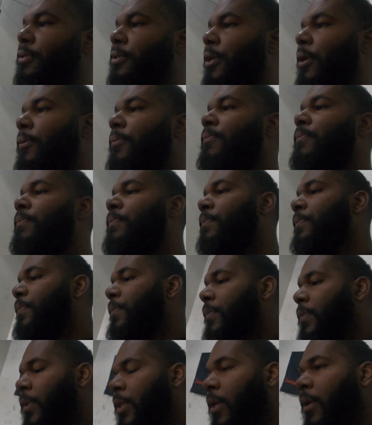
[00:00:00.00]
So
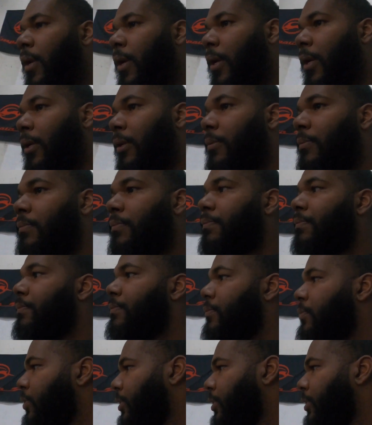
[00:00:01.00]
um,